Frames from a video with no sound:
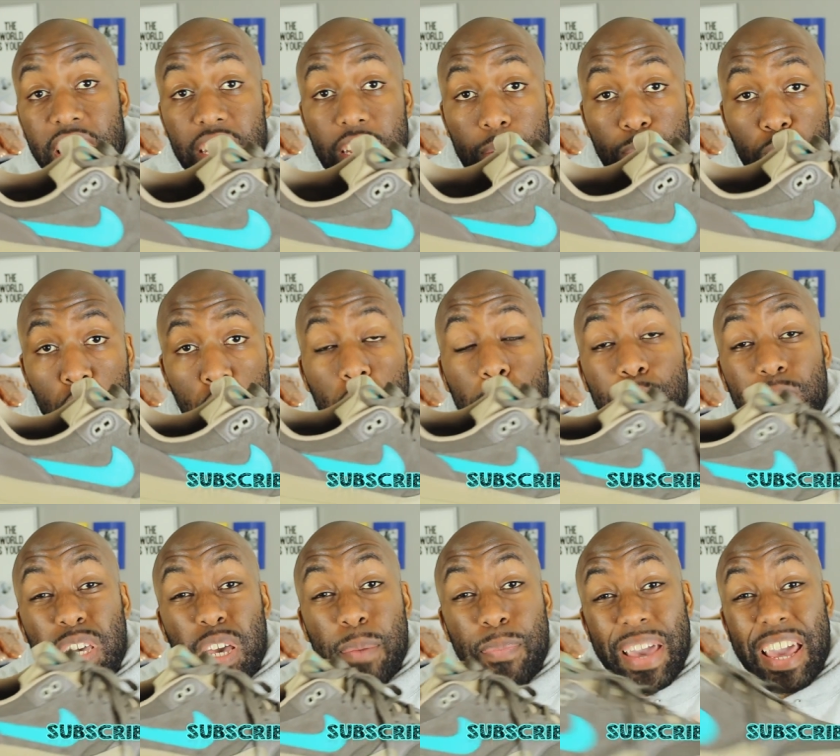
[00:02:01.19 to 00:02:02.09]
ended up
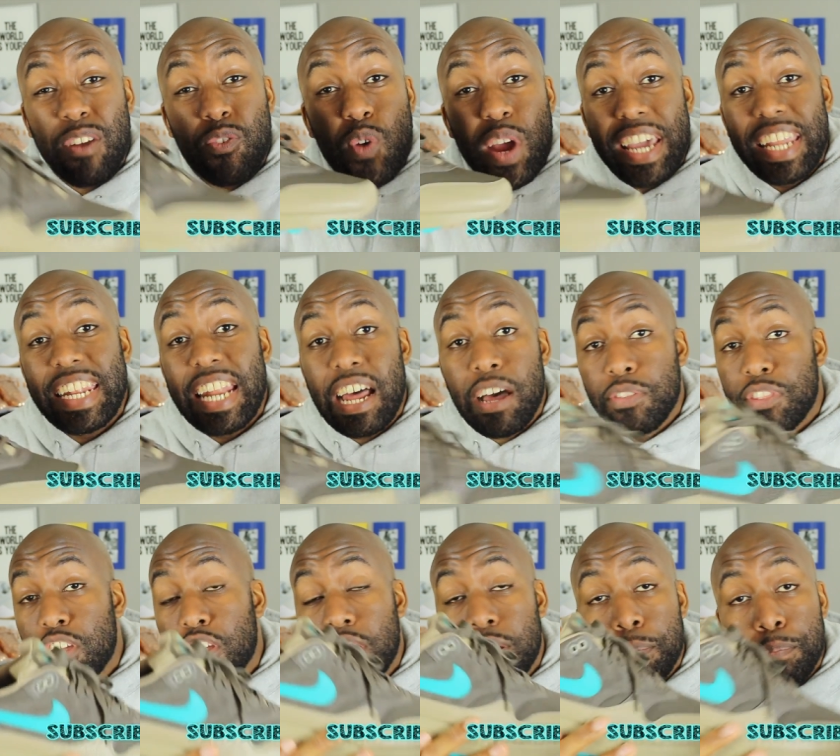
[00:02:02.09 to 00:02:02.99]
swooping up and right now
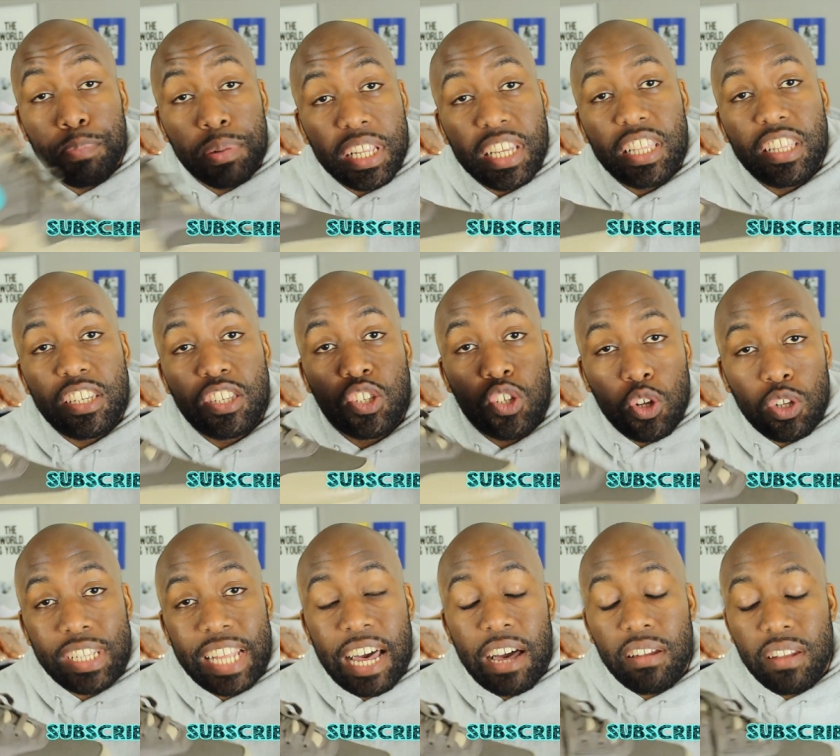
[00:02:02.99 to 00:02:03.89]
they're completely
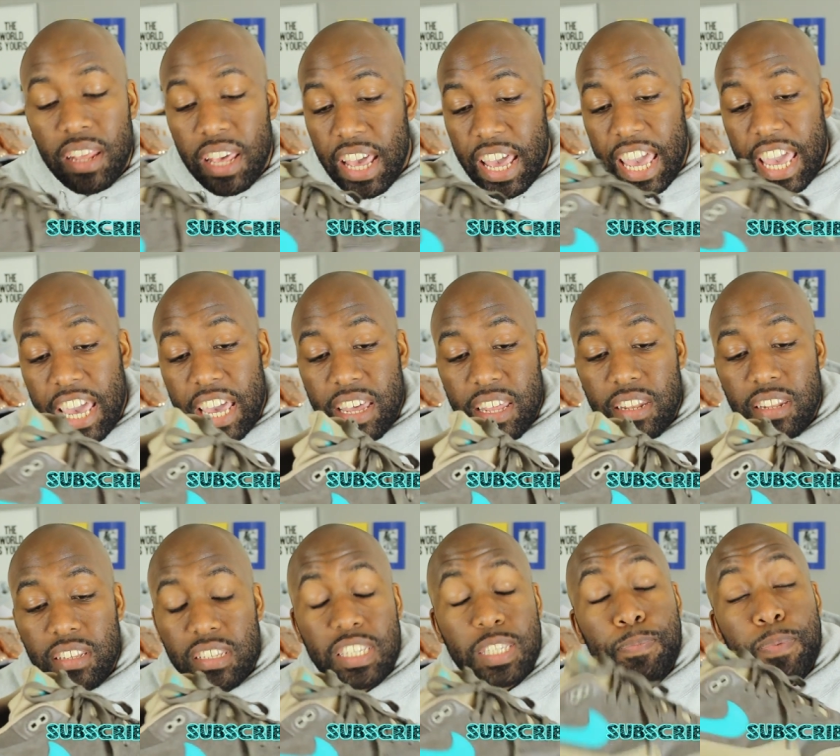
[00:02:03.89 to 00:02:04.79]
sold out
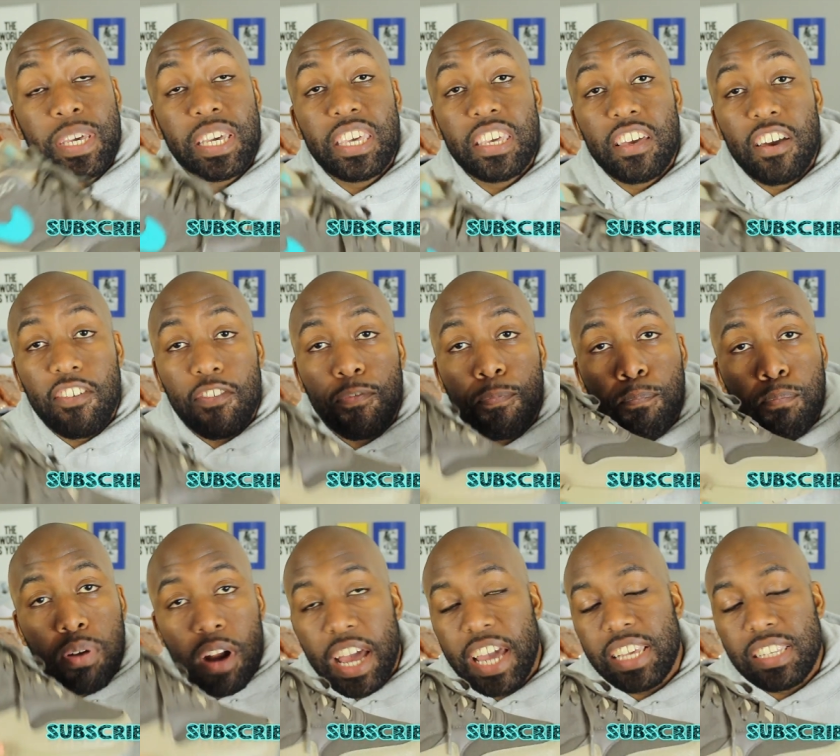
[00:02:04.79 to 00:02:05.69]
and speaking of
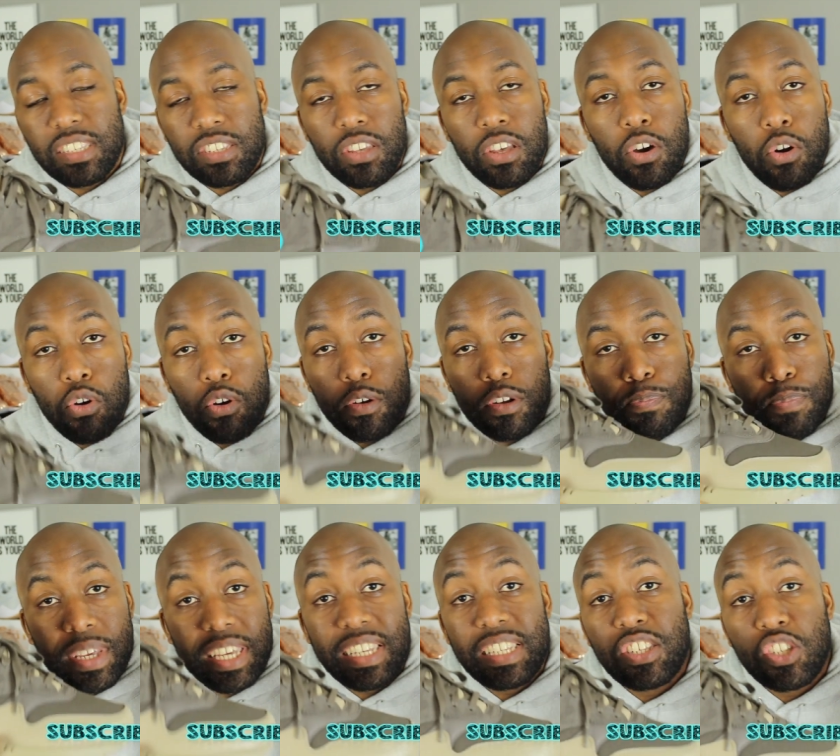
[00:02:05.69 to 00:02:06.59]
price or
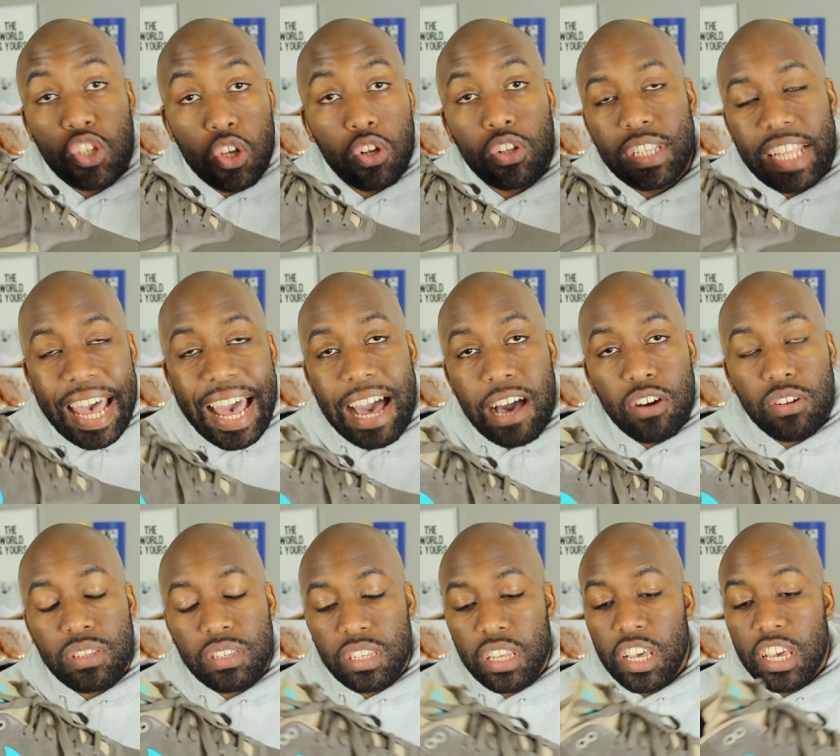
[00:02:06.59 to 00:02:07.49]
being sold
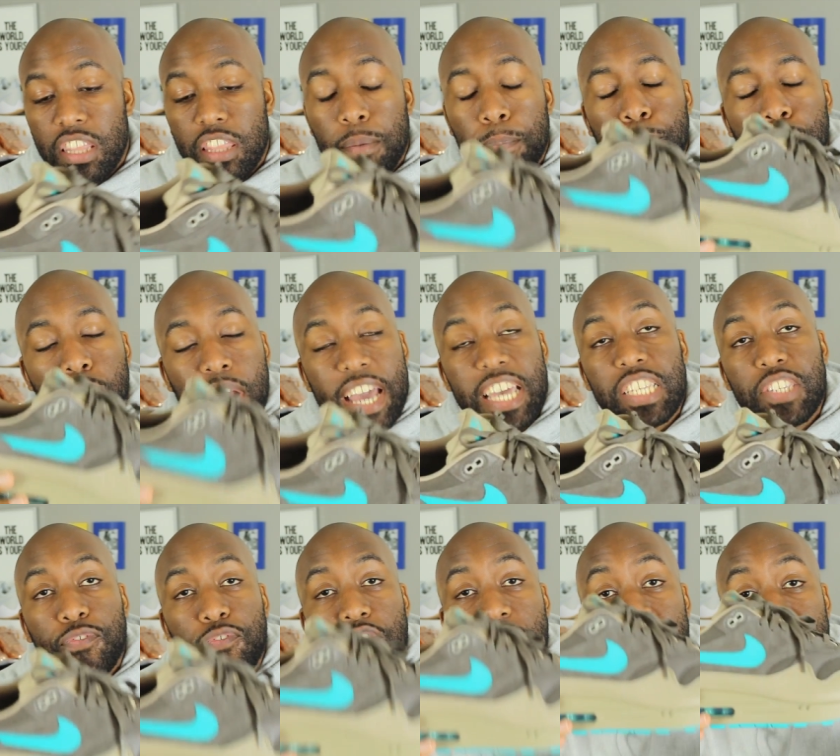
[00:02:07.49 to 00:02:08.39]
out the
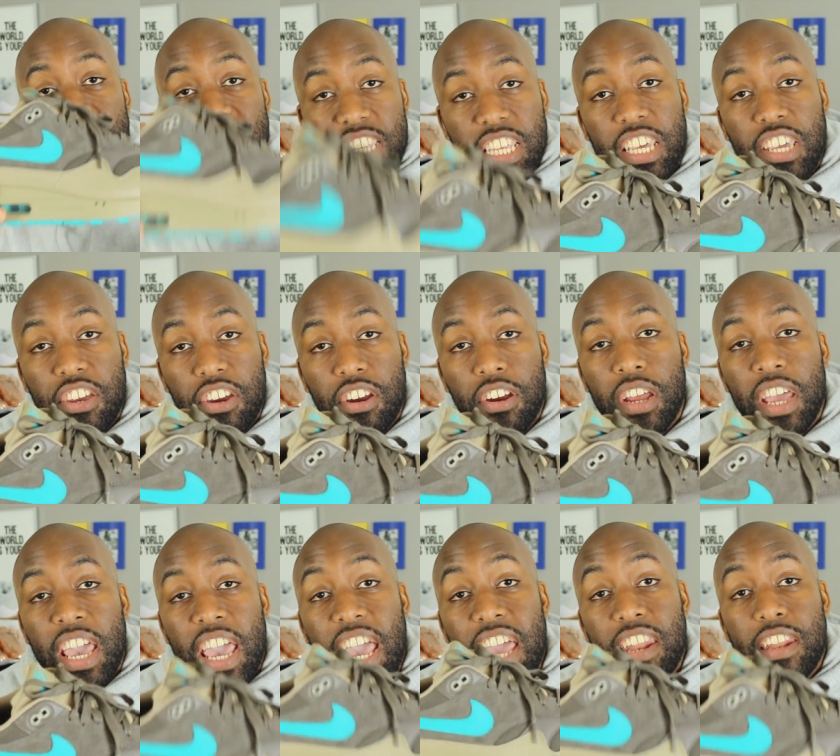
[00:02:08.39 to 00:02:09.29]
price for the sneaker
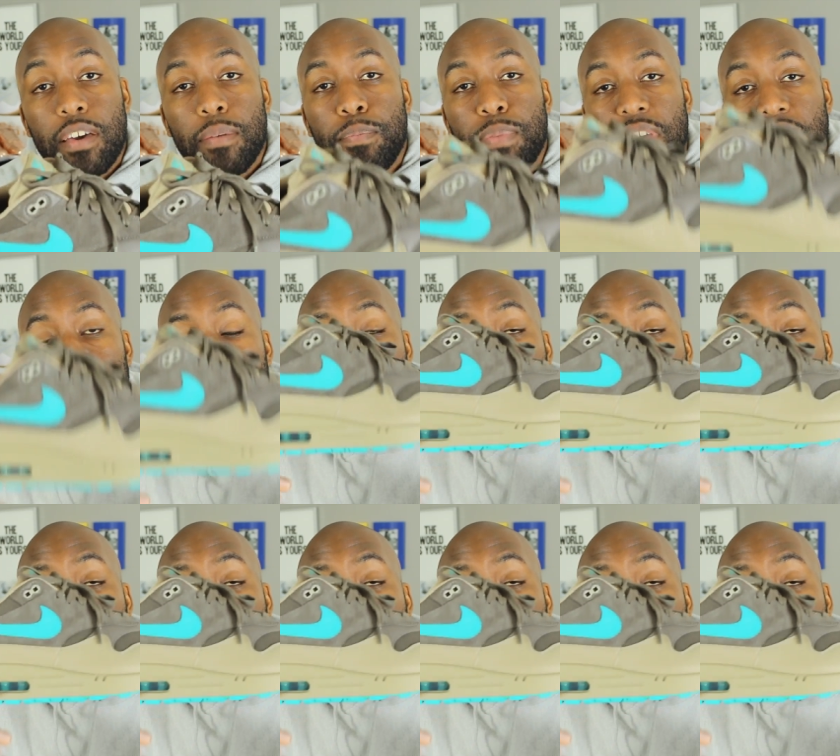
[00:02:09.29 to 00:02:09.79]
ended up being